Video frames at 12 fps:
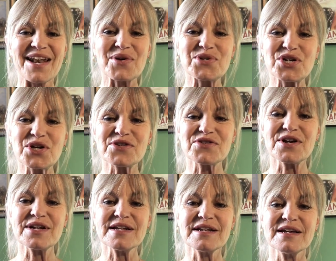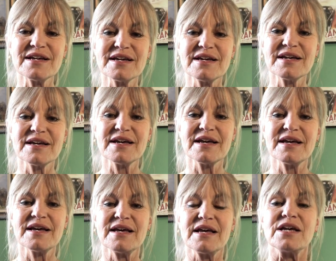Hello children!
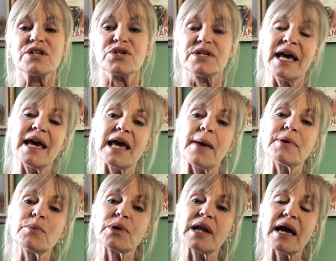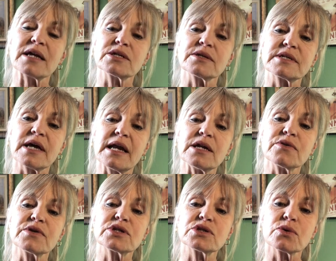Today Abby would like to tell you
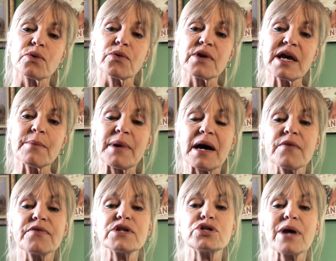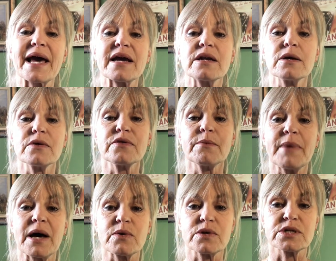the story about the dragon on the
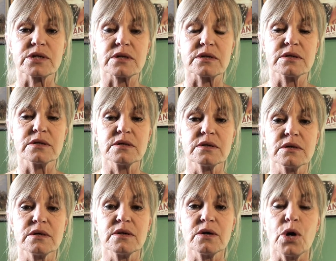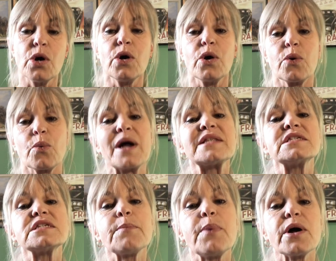mountain.
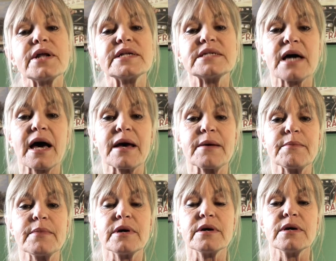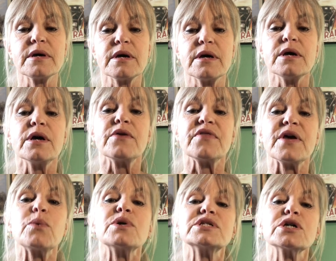Once upon a time there
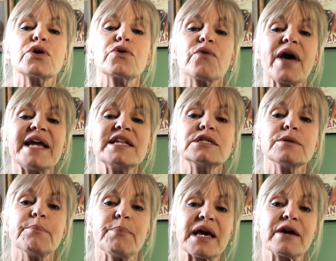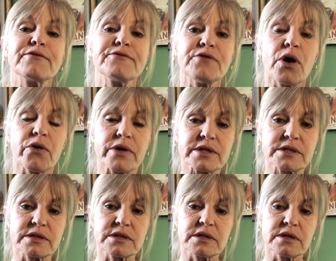was a great big
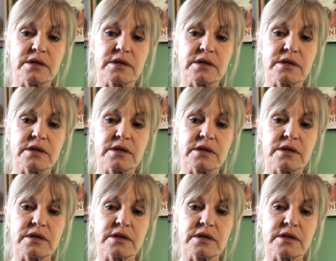forest,